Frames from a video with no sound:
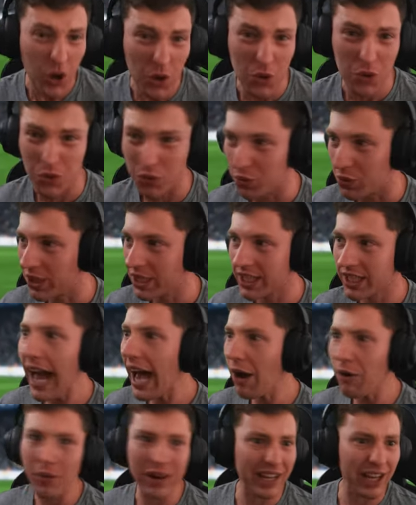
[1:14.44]
2.
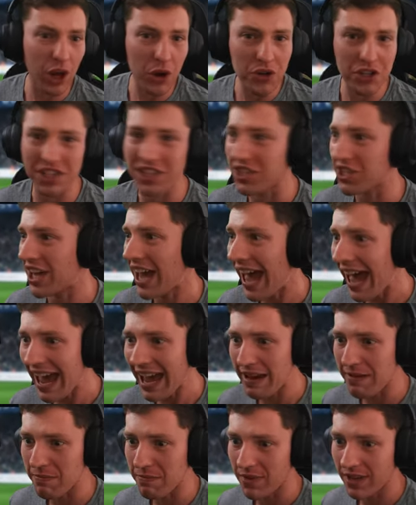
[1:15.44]
How are we losing this
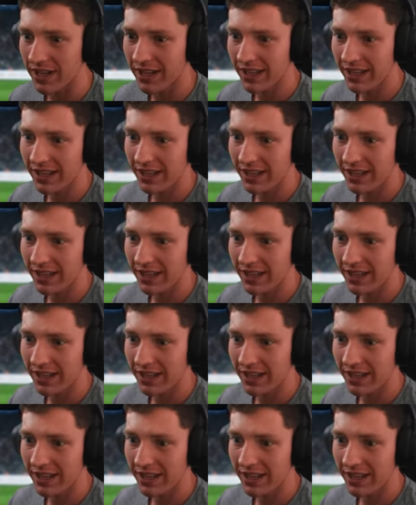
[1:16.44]
game?